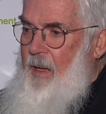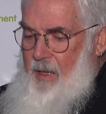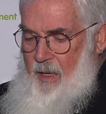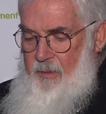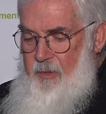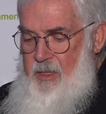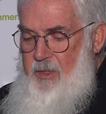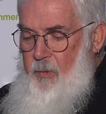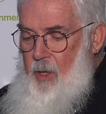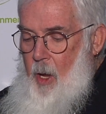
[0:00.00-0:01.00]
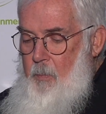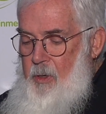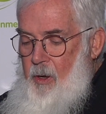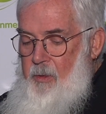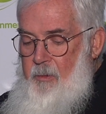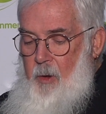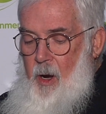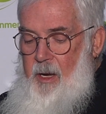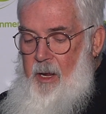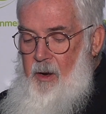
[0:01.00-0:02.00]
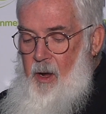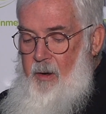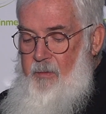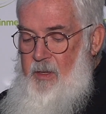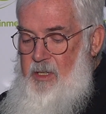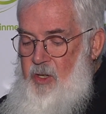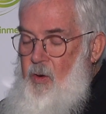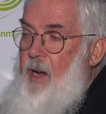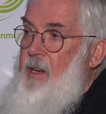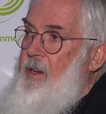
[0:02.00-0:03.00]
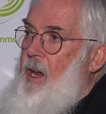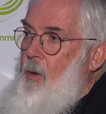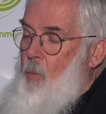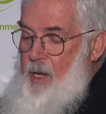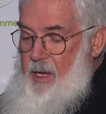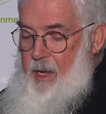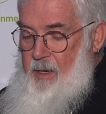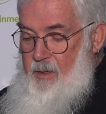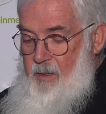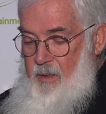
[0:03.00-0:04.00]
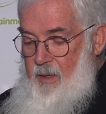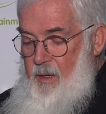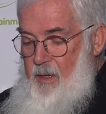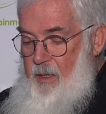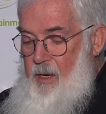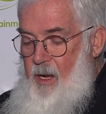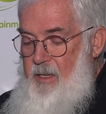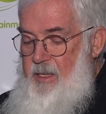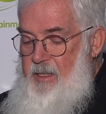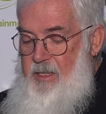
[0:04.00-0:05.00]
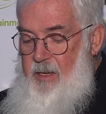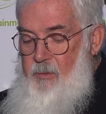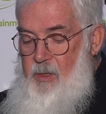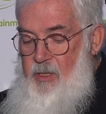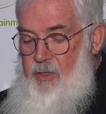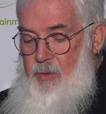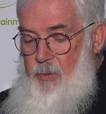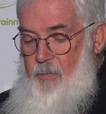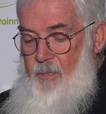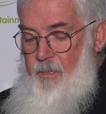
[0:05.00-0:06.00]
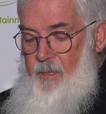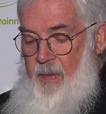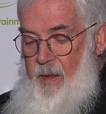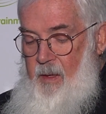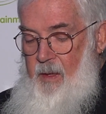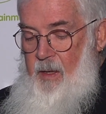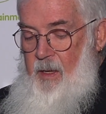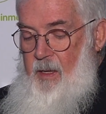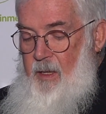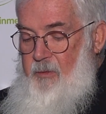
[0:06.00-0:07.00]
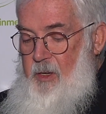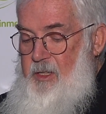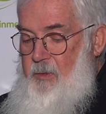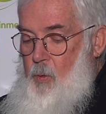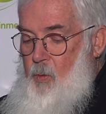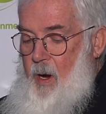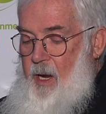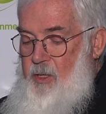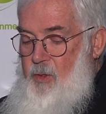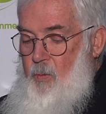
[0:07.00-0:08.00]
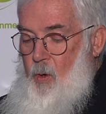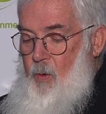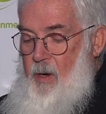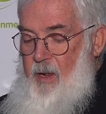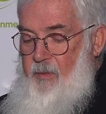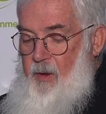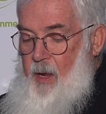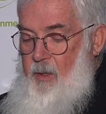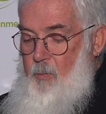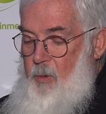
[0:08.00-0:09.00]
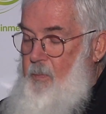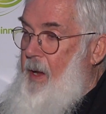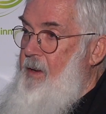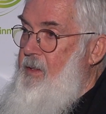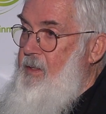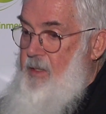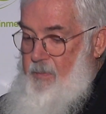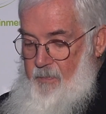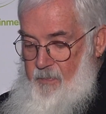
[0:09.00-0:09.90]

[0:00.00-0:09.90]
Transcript: Now, the festival opened on the Friday night of the Australia Day weekend in 1972. The festival grounds were already flooded with punters.